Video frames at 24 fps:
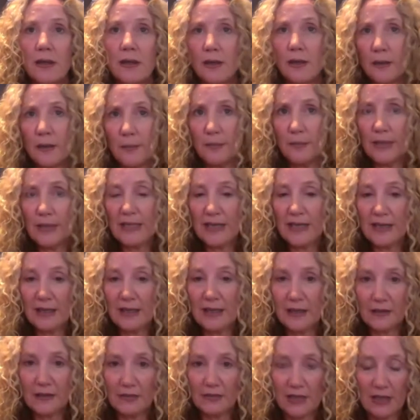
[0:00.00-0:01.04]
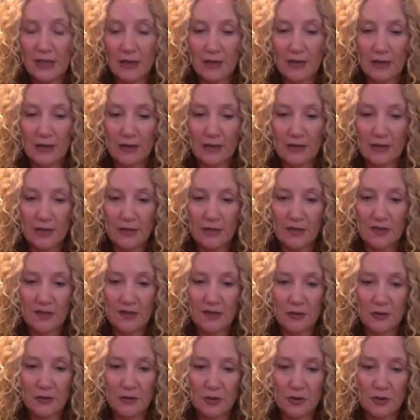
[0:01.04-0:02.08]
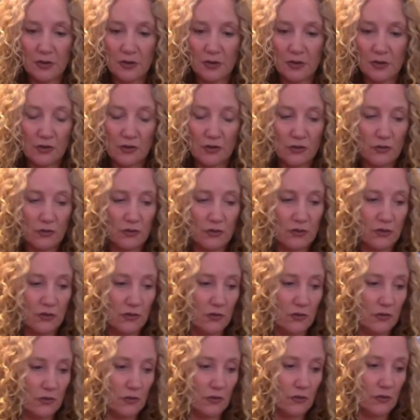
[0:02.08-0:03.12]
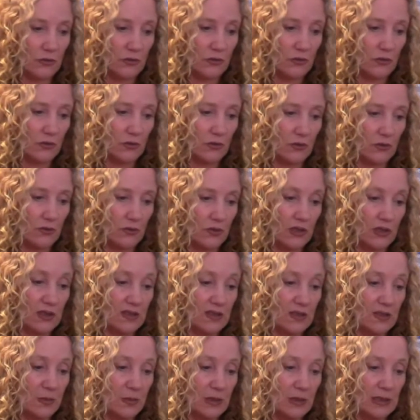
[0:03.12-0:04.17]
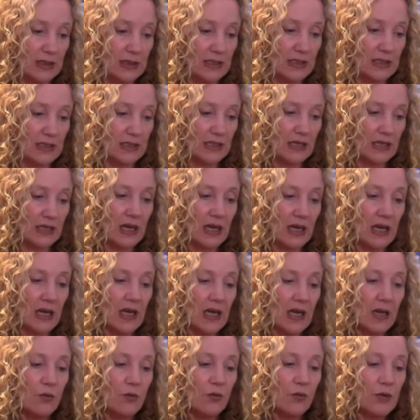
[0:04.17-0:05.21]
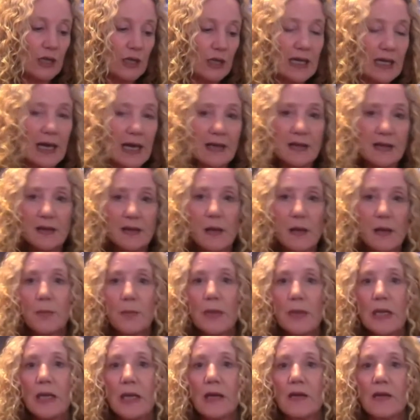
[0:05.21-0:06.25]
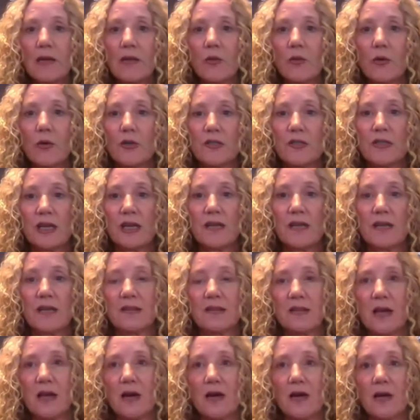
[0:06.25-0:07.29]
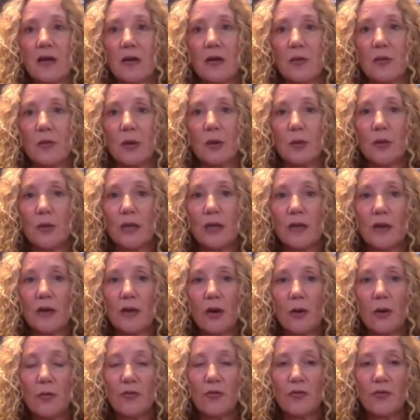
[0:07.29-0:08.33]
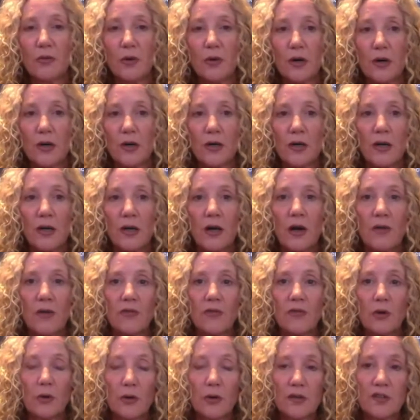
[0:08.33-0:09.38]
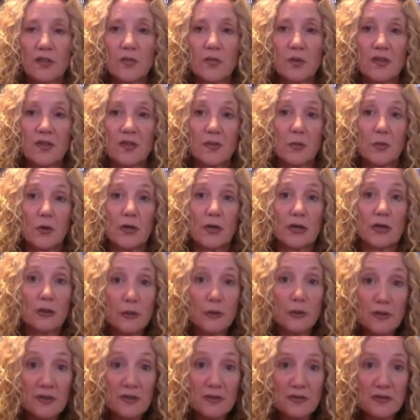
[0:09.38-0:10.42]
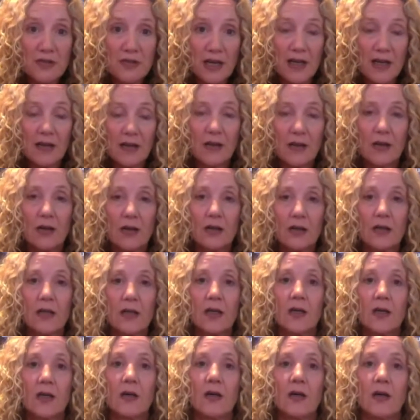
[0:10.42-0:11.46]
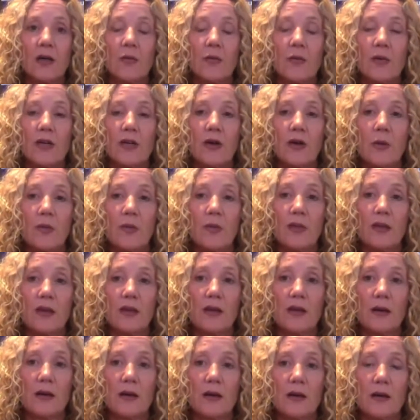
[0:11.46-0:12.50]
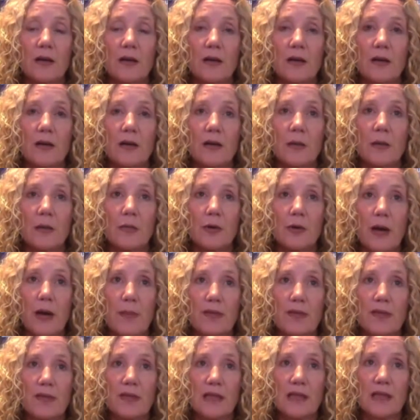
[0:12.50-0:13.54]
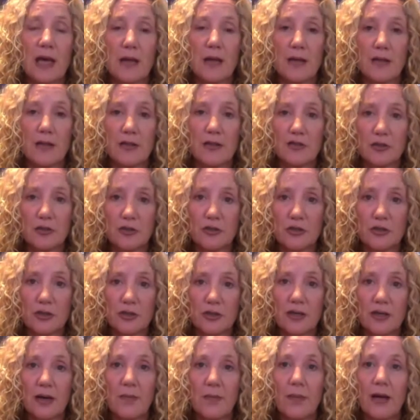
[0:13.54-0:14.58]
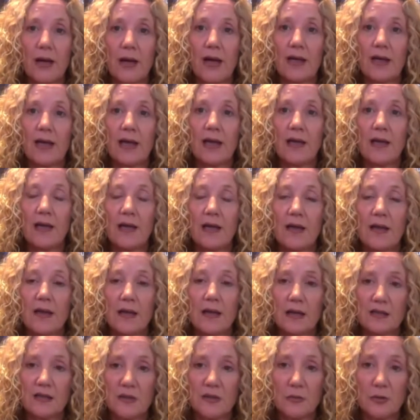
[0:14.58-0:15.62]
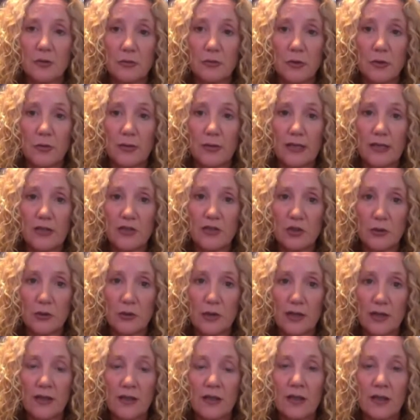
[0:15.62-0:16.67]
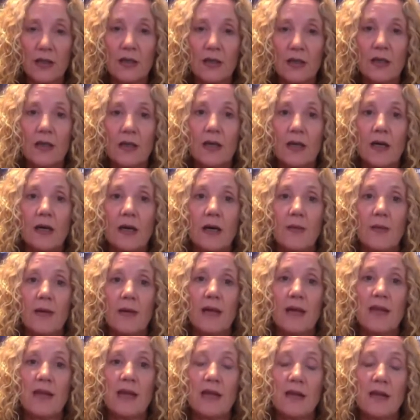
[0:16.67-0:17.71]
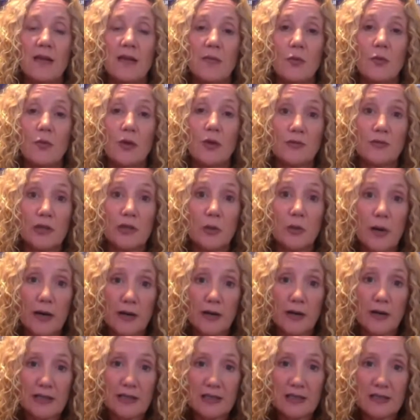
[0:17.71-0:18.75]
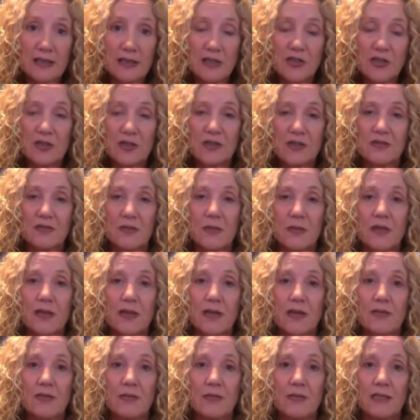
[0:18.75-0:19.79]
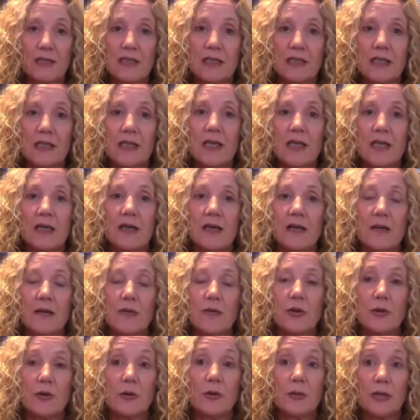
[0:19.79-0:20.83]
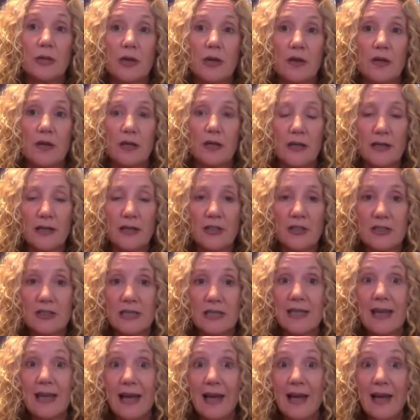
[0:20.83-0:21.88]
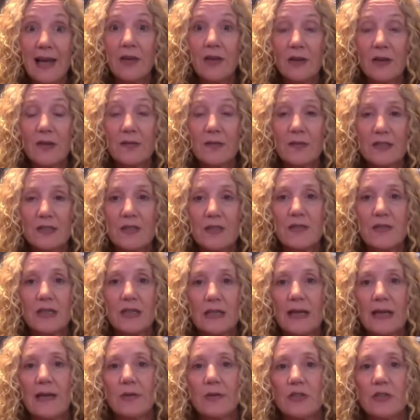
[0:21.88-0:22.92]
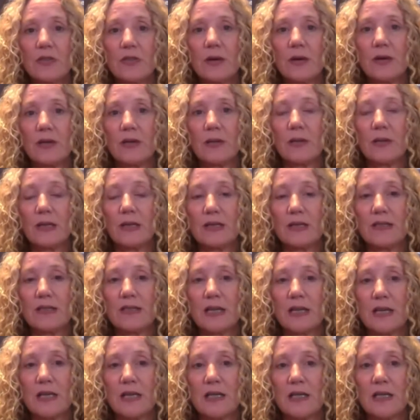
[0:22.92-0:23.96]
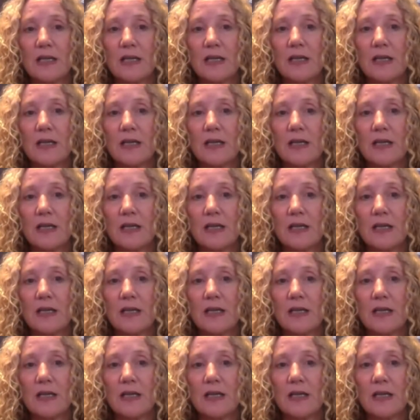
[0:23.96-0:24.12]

um, beginning of, an, of, of, a solution to, to, to, to the instability, it really ended up being the worst case scenario. What we had hoped for, of course, was a more inclusive dialogue. Uh, we had hoped that, uh, that perhaps the Catholic Church could come back and that the Rassemblement might join. Um, and that would have required concessions from the government, um, notably on the election date and on specific language about Kabila staying.